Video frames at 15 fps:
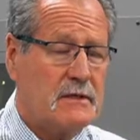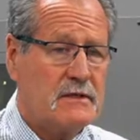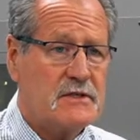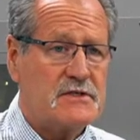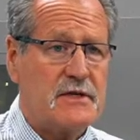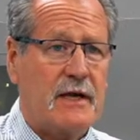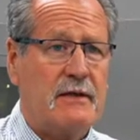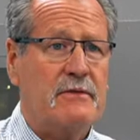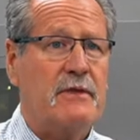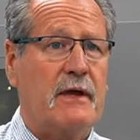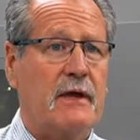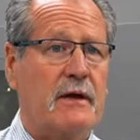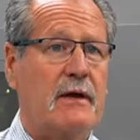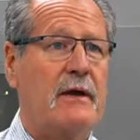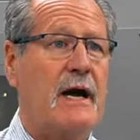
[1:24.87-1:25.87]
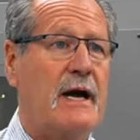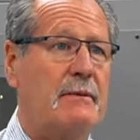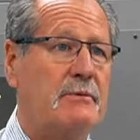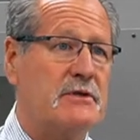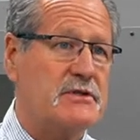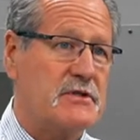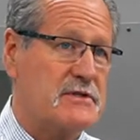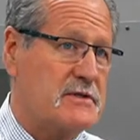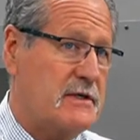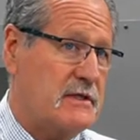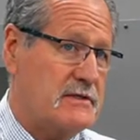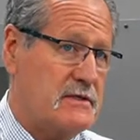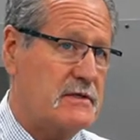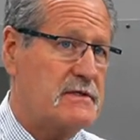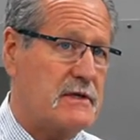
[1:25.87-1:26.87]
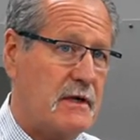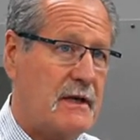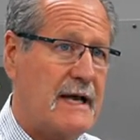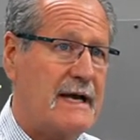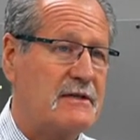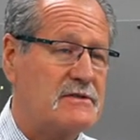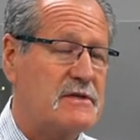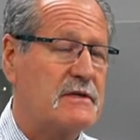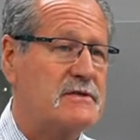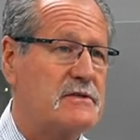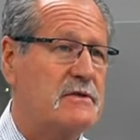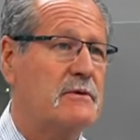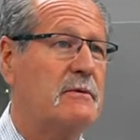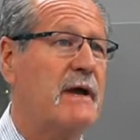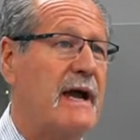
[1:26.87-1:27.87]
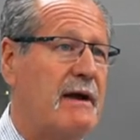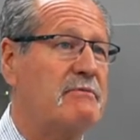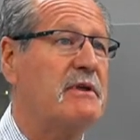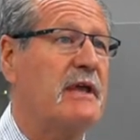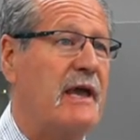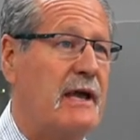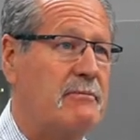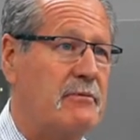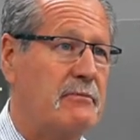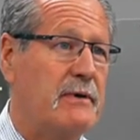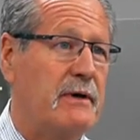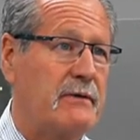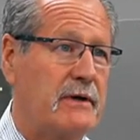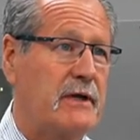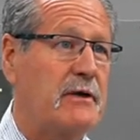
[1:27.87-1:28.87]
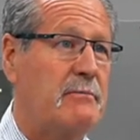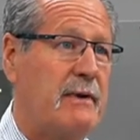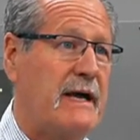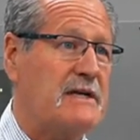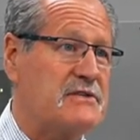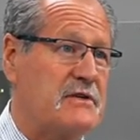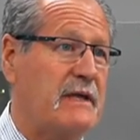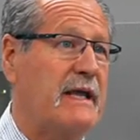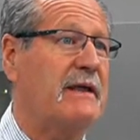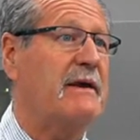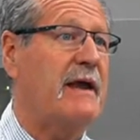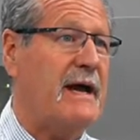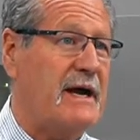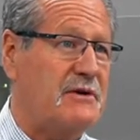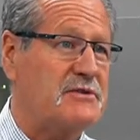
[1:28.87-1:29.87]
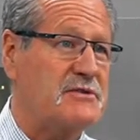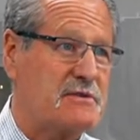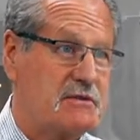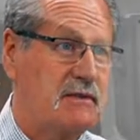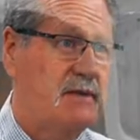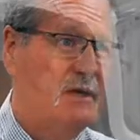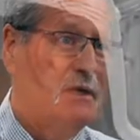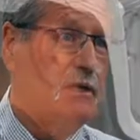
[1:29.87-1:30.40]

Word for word: The second thing it accomplishes is, is it allows us to have the capability and capacity in-house,